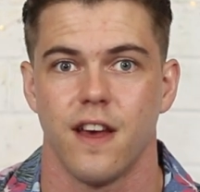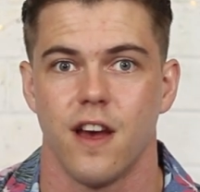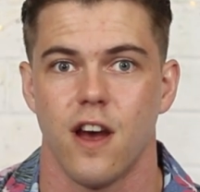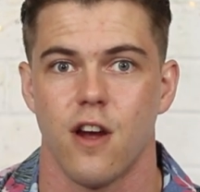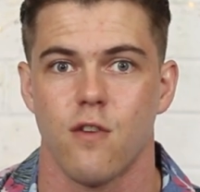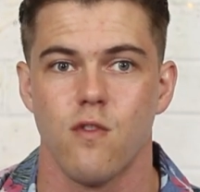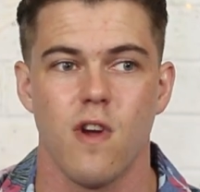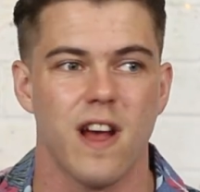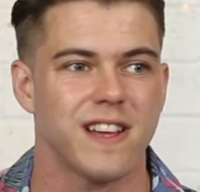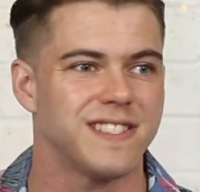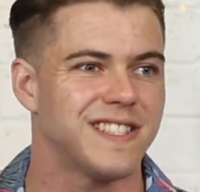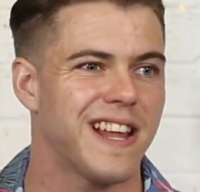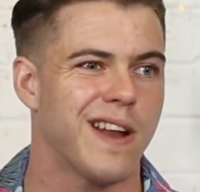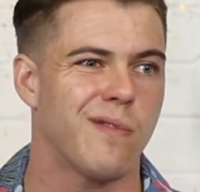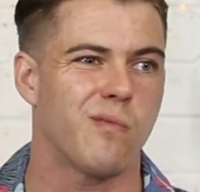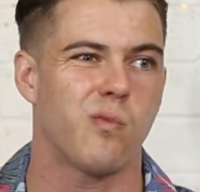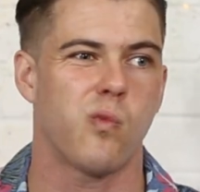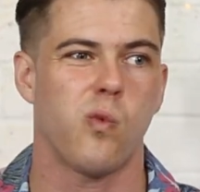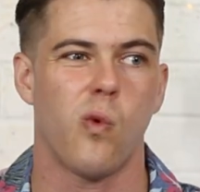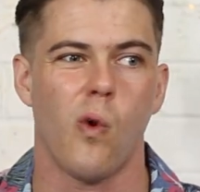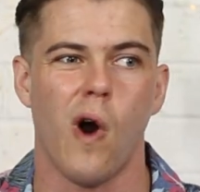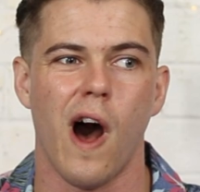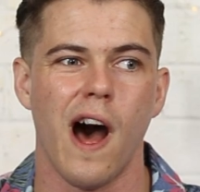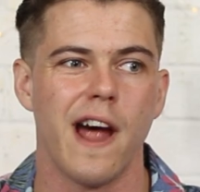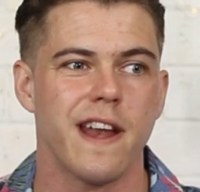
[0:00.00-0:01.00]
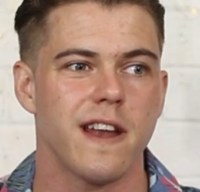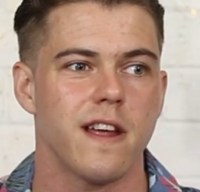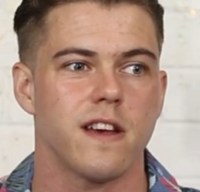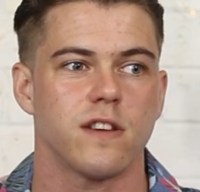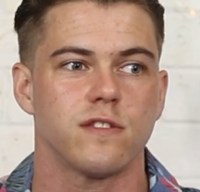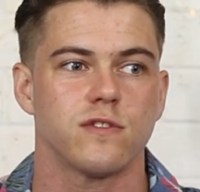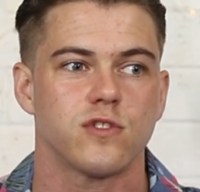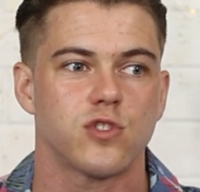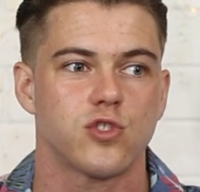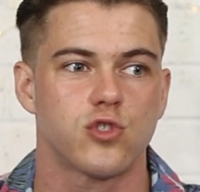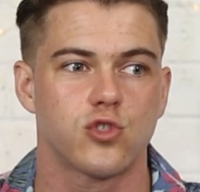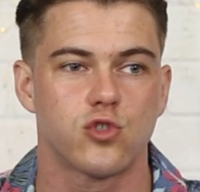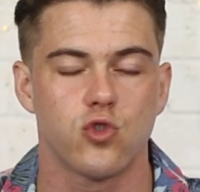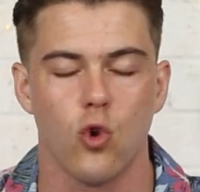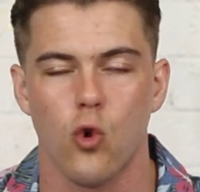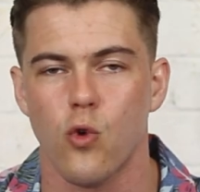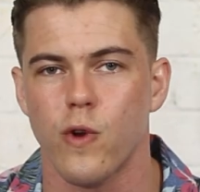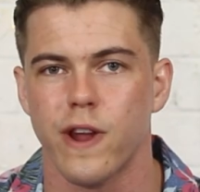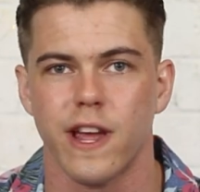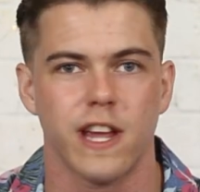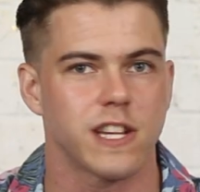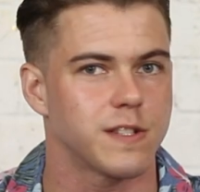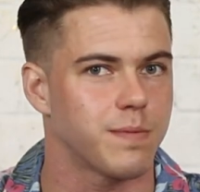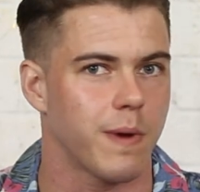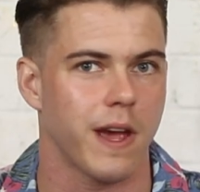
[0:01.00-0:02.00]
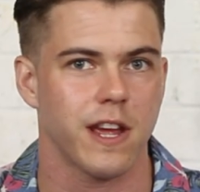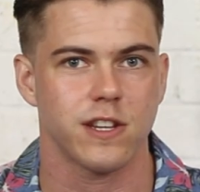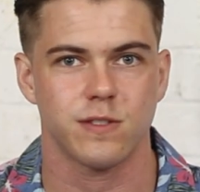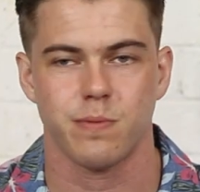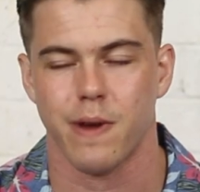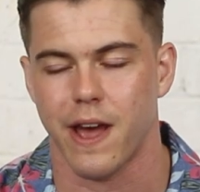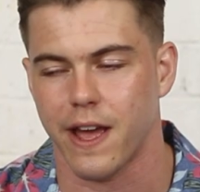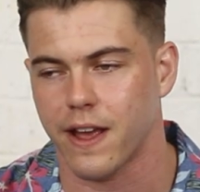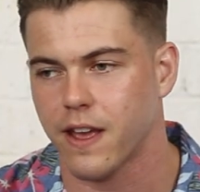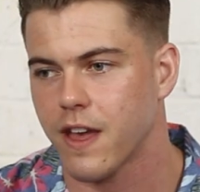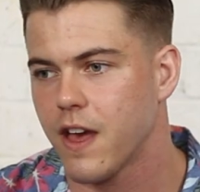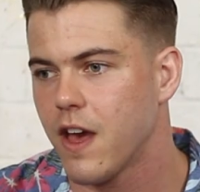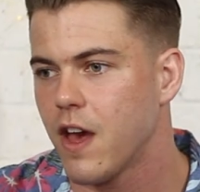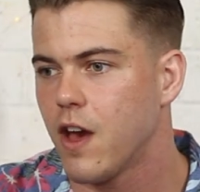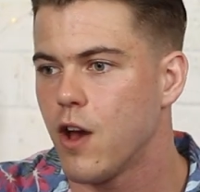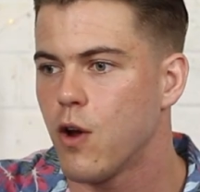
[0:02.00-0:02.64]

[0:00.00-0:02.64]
Horizon had one story expansion pack.